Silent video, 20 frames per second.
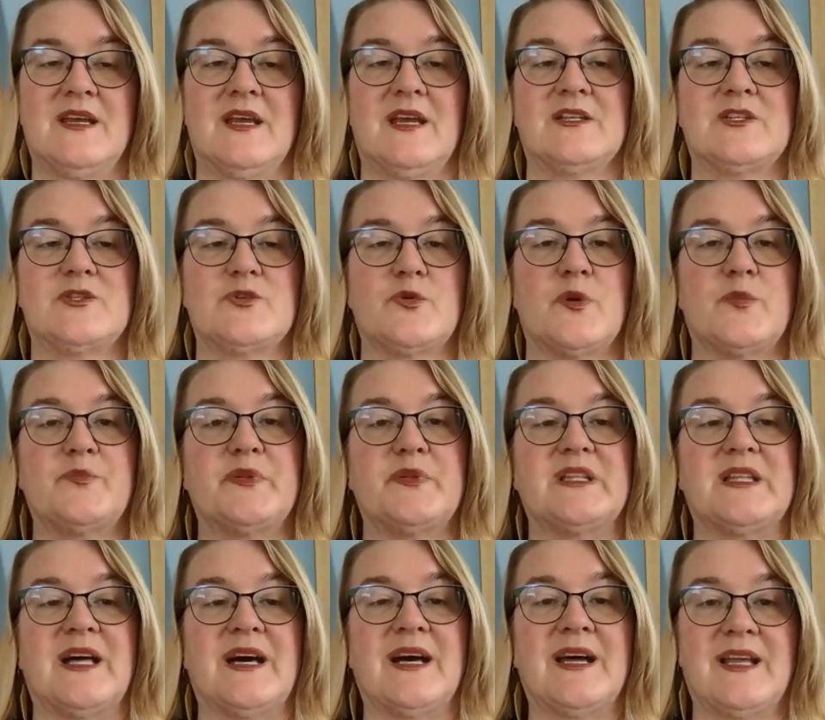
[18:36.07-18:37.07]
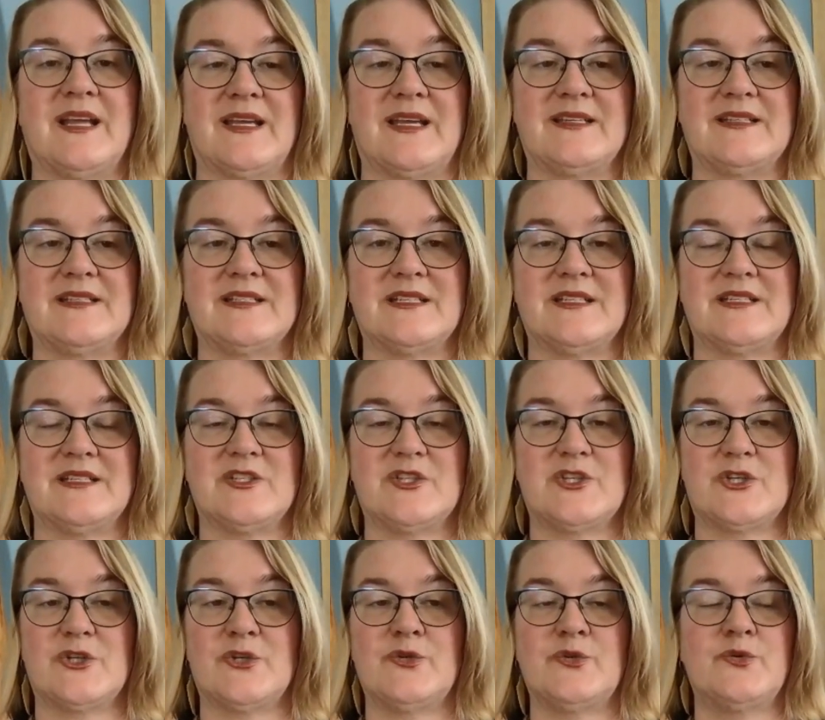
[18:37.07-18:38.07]
and to apply it
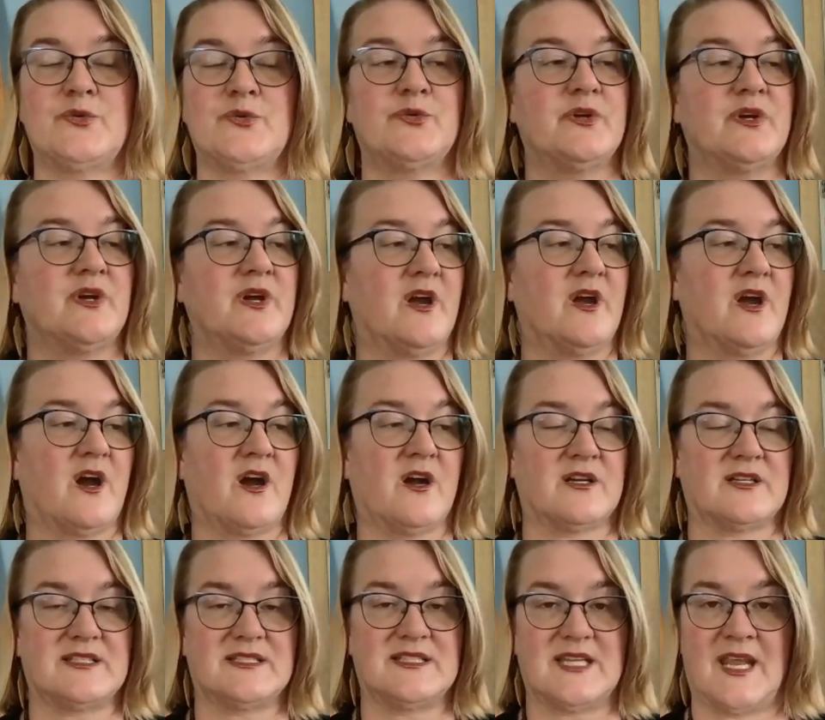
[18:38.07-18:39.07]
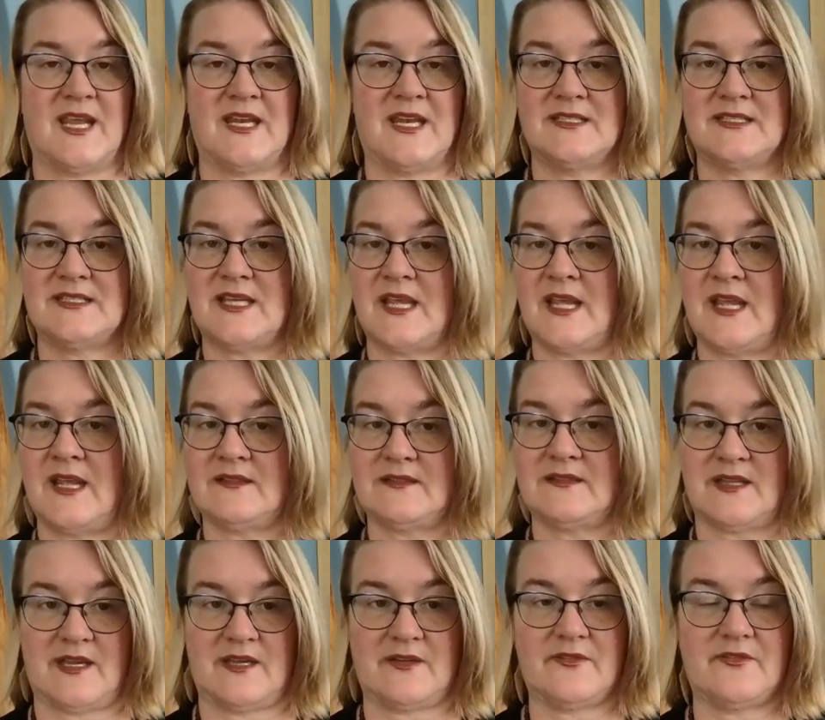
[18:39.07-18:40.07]
to our day to day
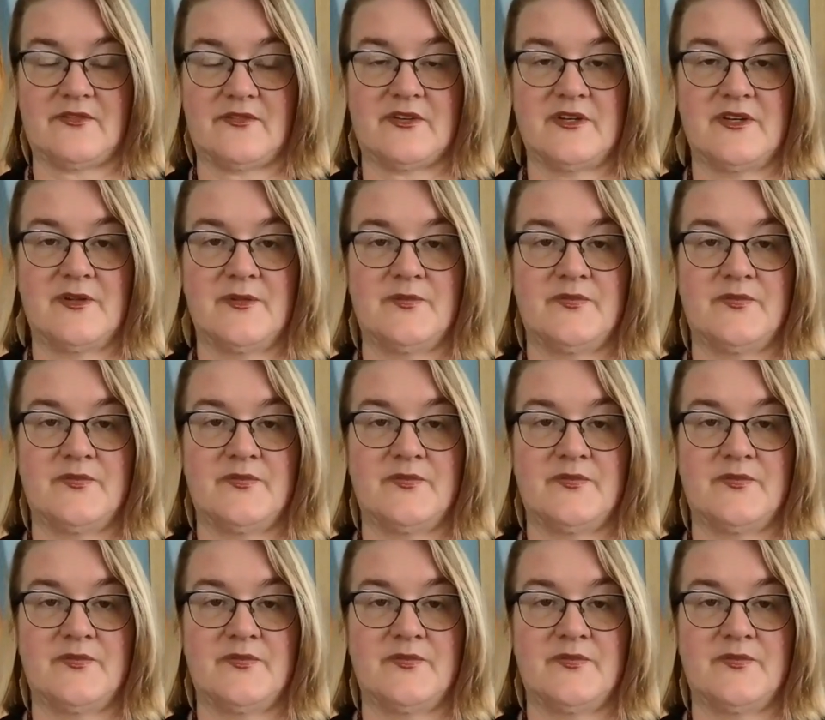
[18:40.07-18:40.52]
life,